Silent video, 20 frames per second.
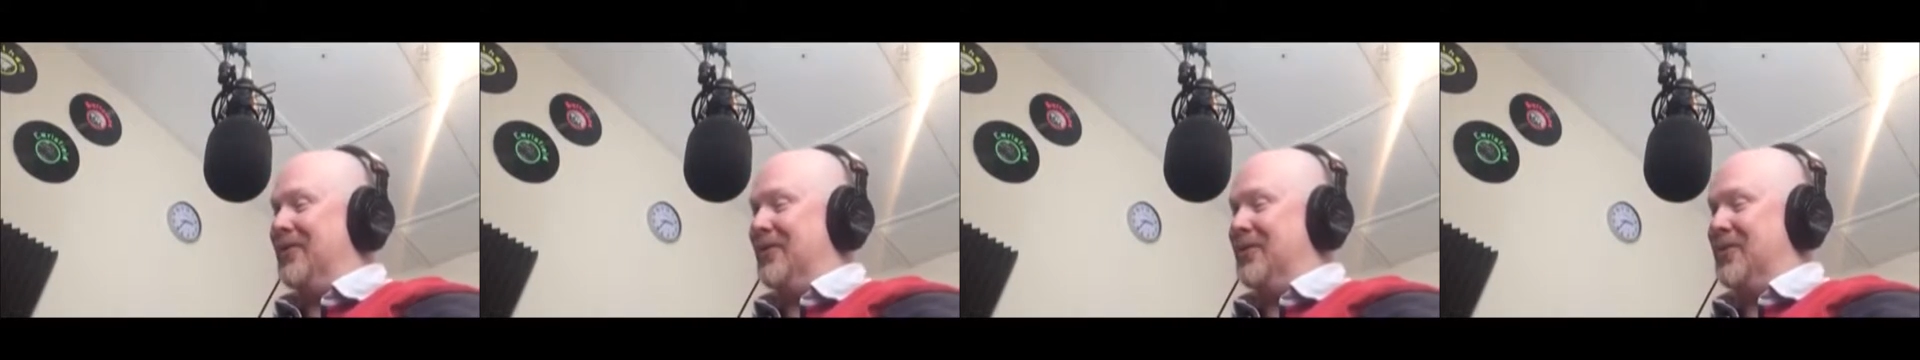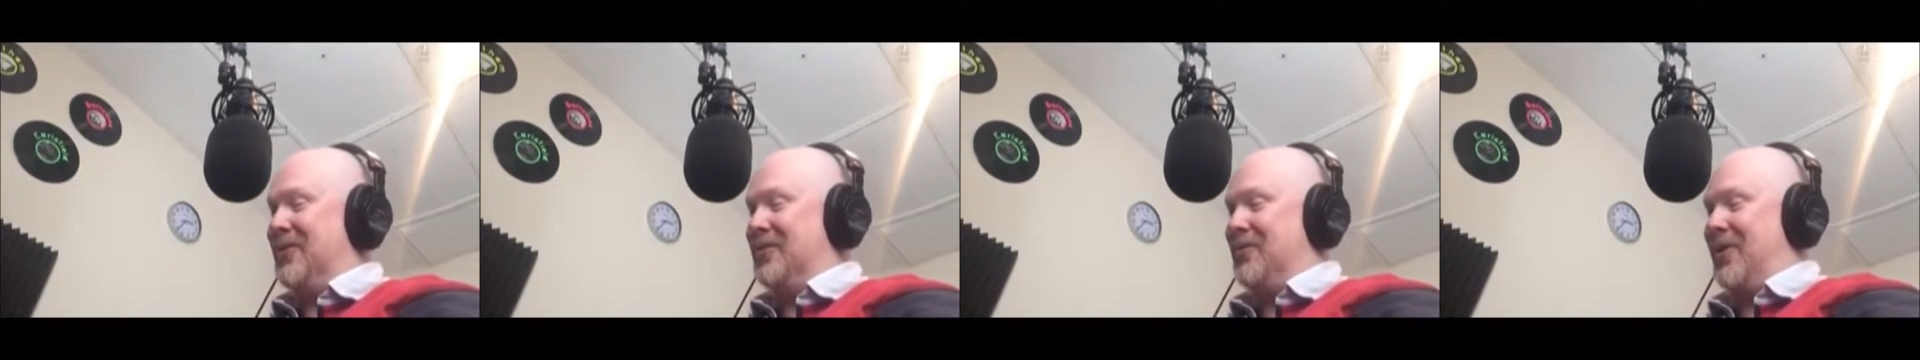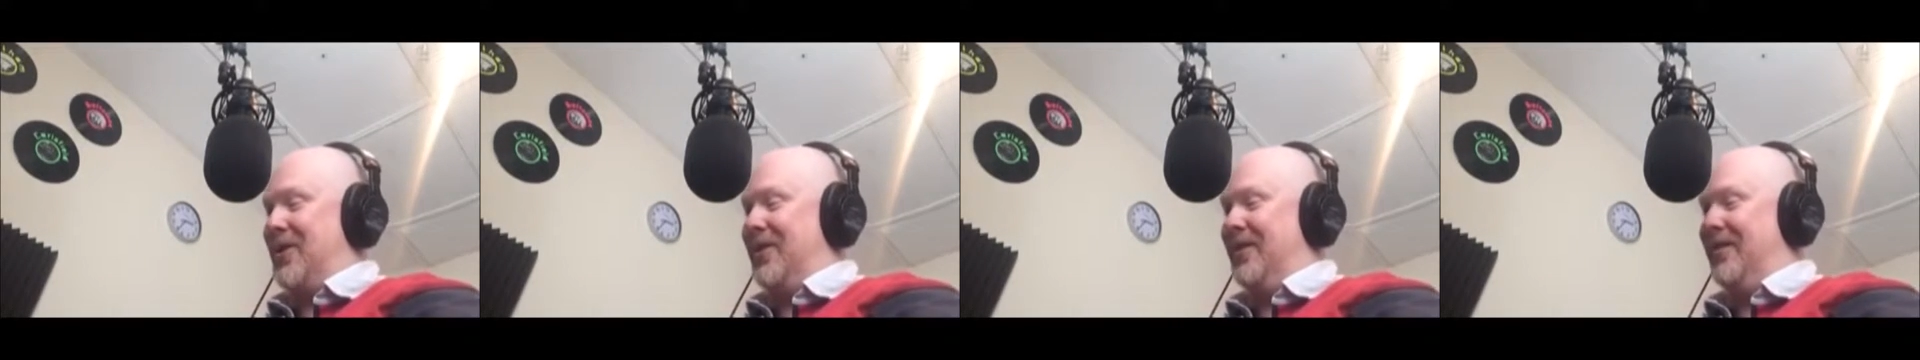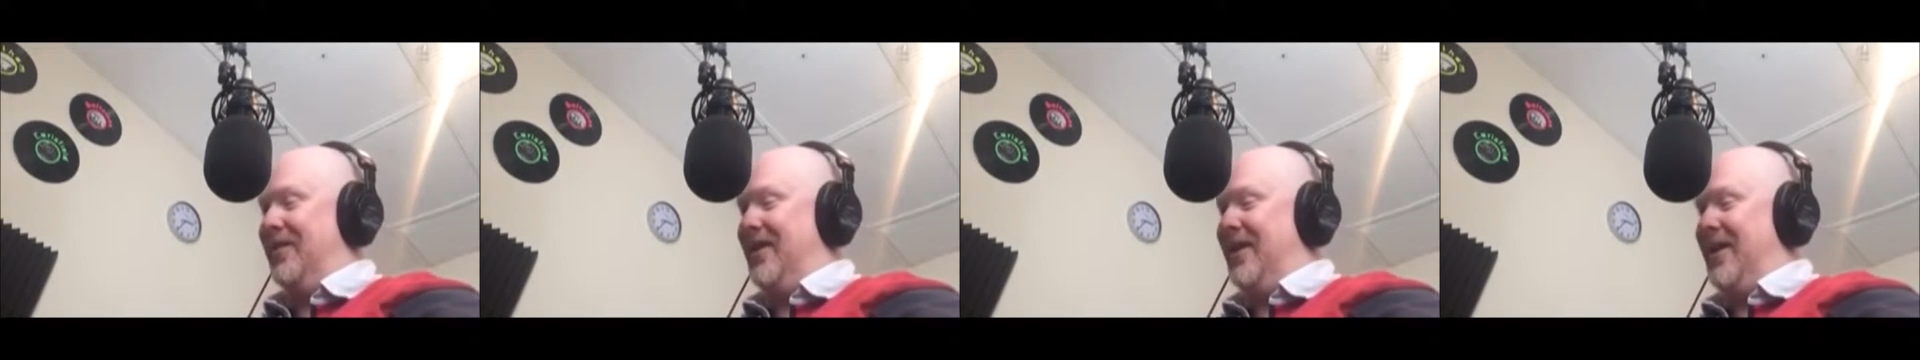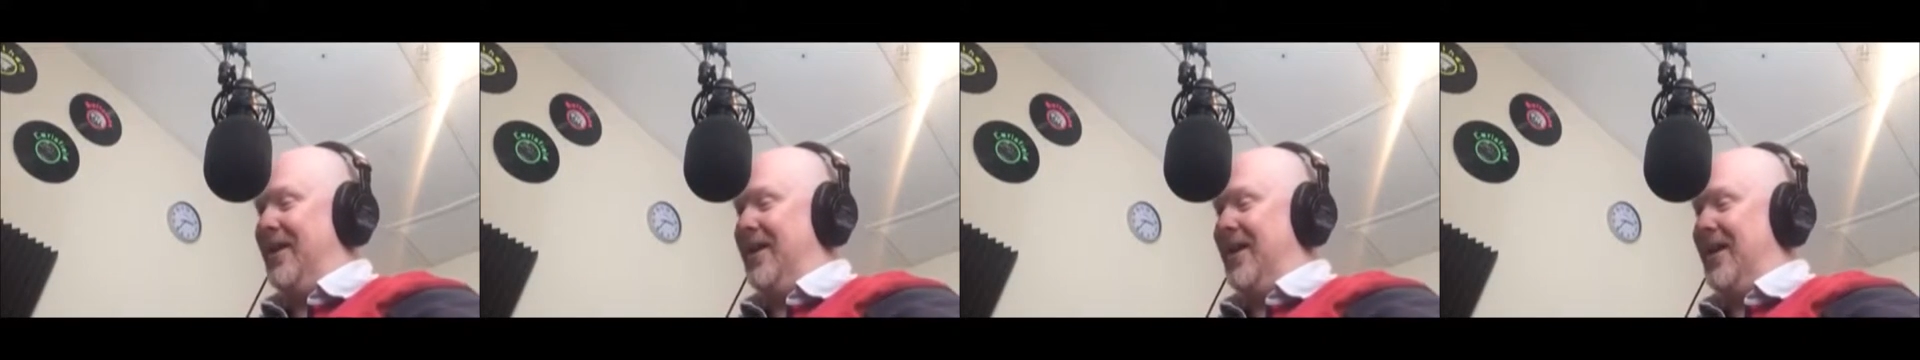who was one of
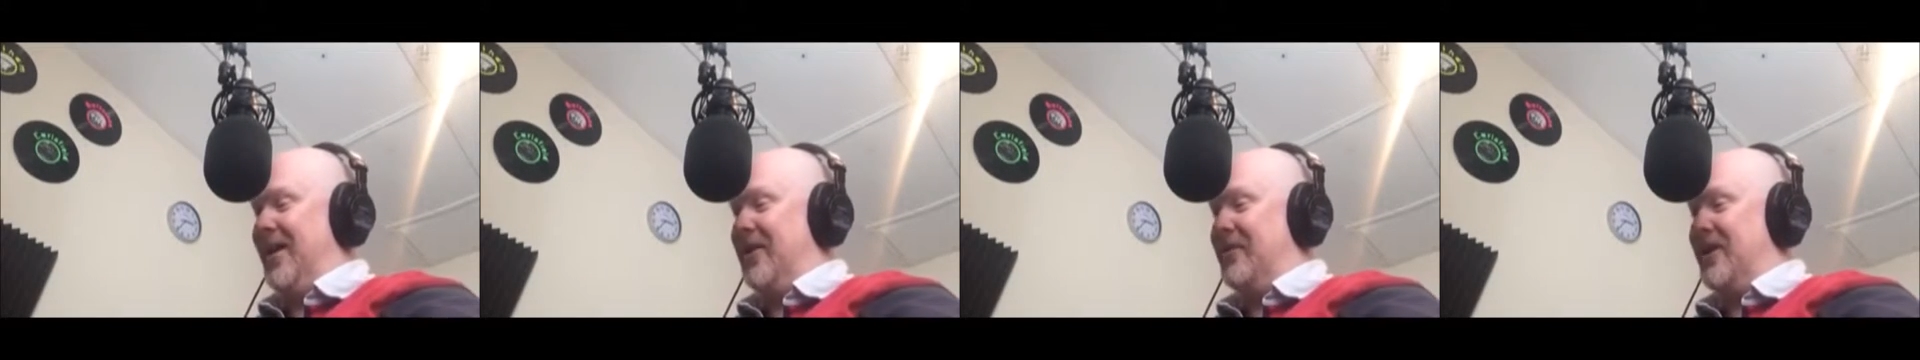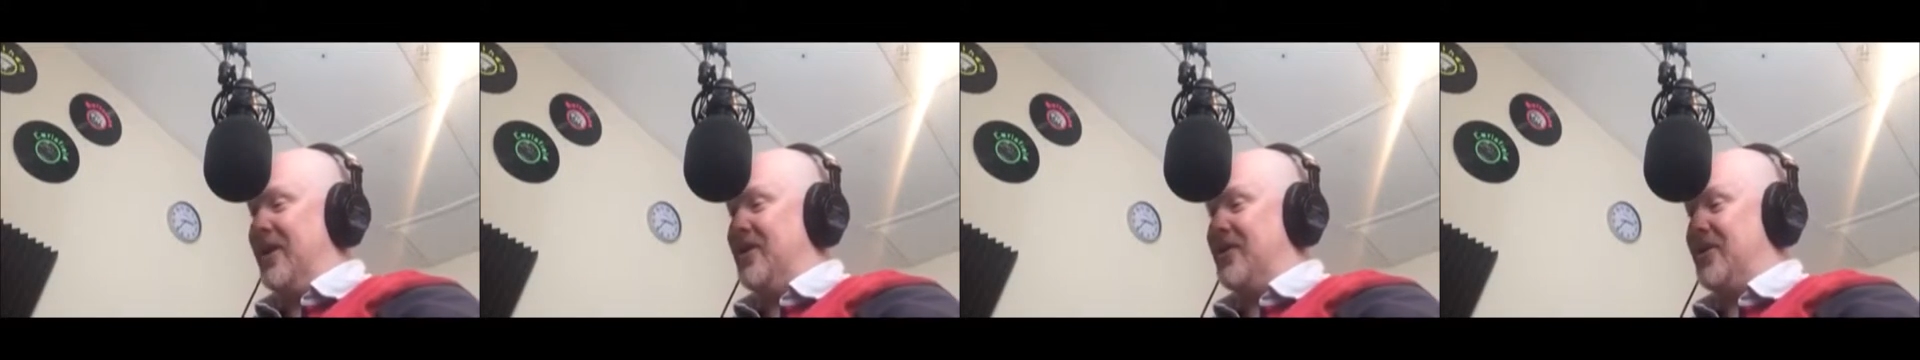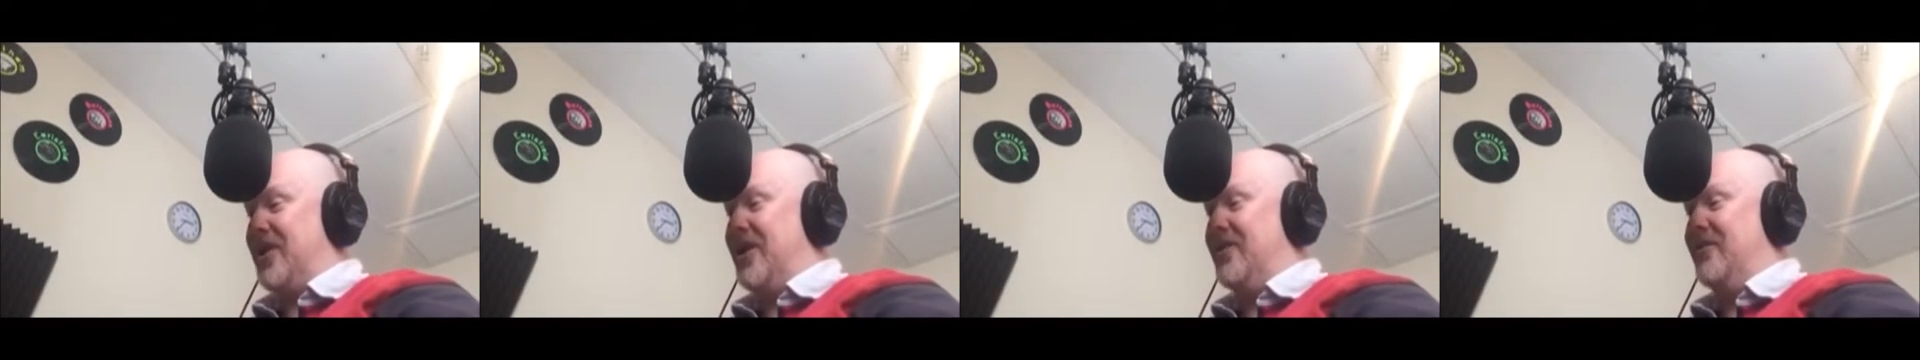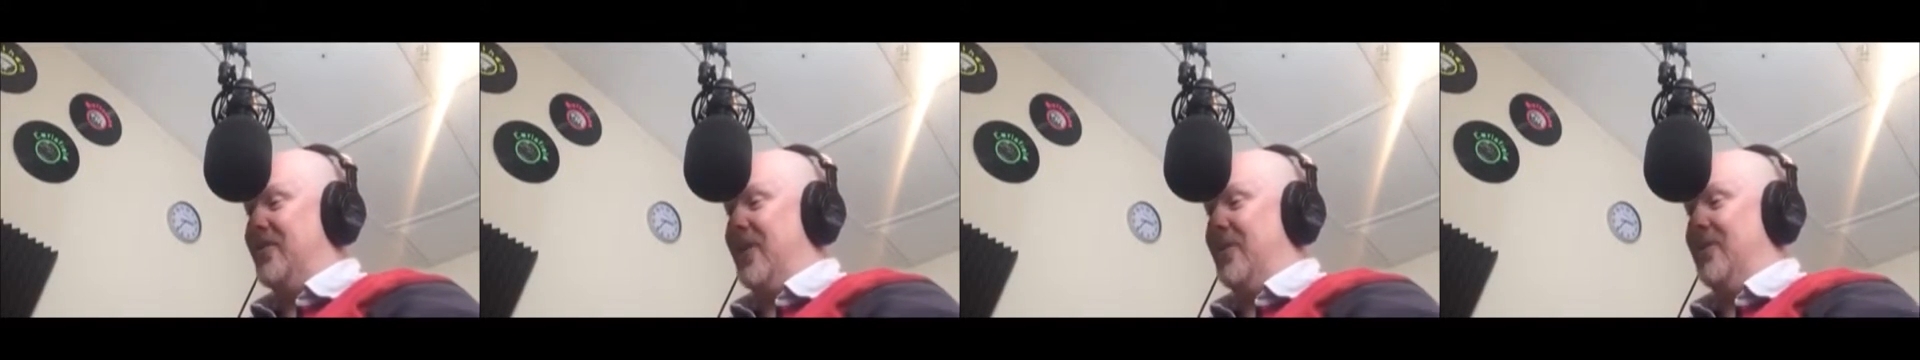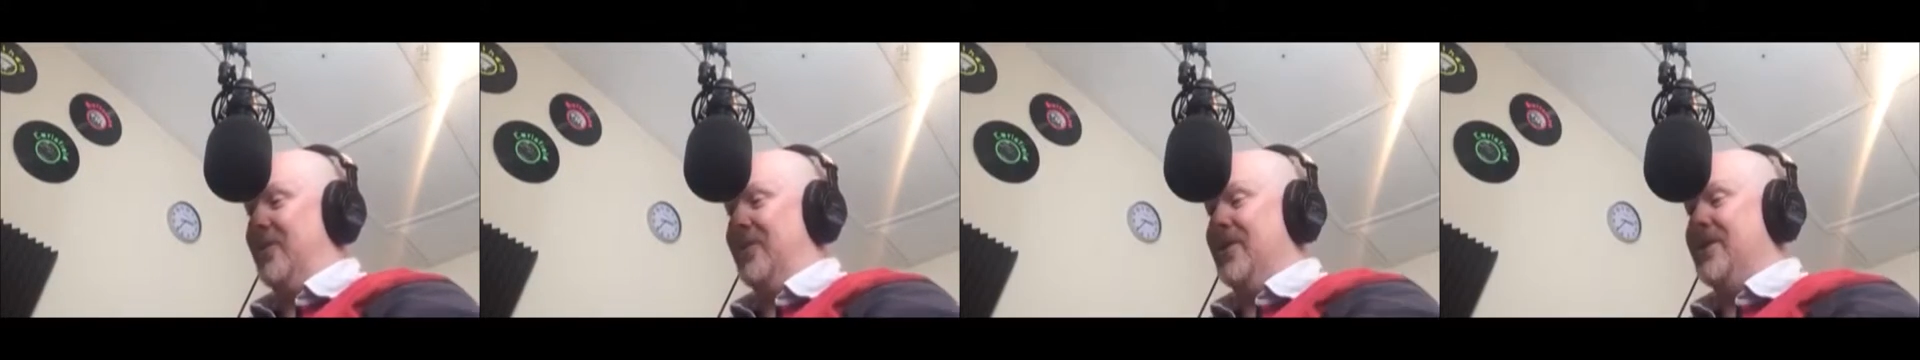the Great Drain
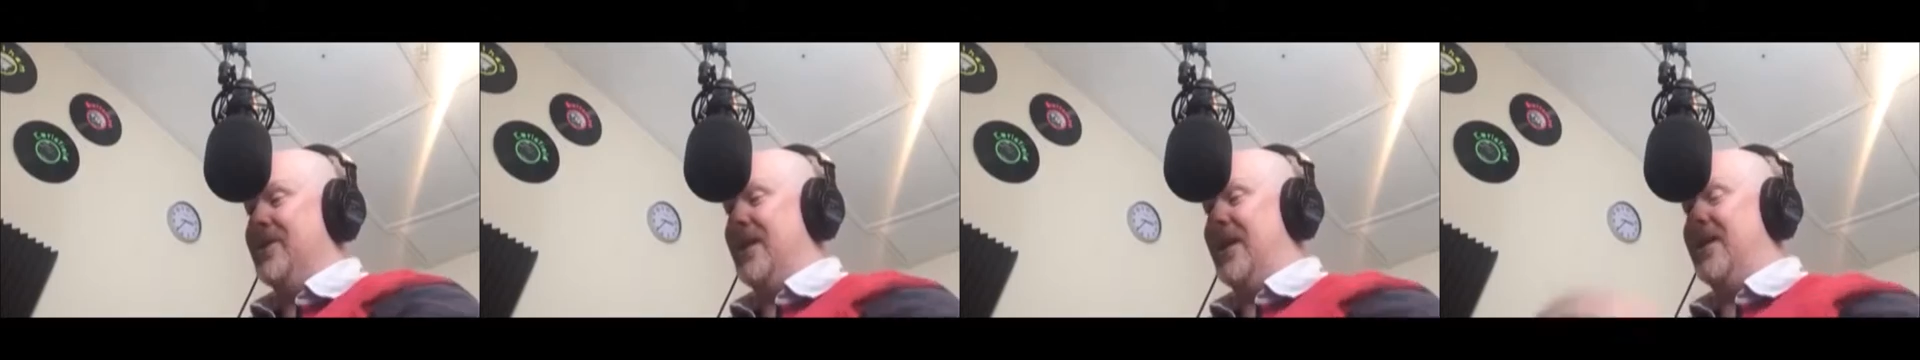robbers.